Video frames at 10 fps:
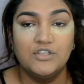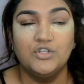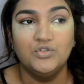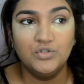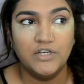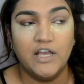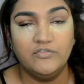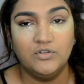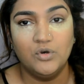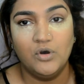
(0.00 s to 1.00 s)
So you don't
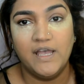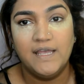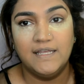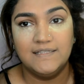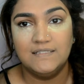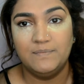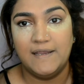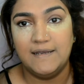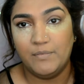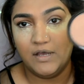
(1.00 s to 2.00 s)
have to go ahead and
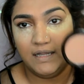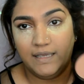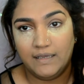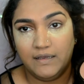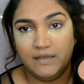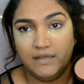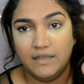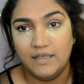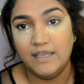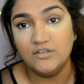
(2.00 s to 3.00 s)
spend about like
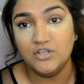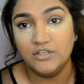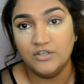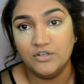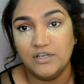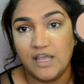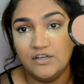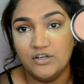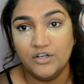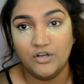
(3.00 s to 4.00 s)
$800 or
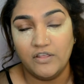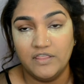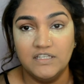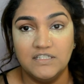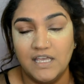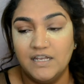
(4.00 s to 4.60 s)
$900 on this.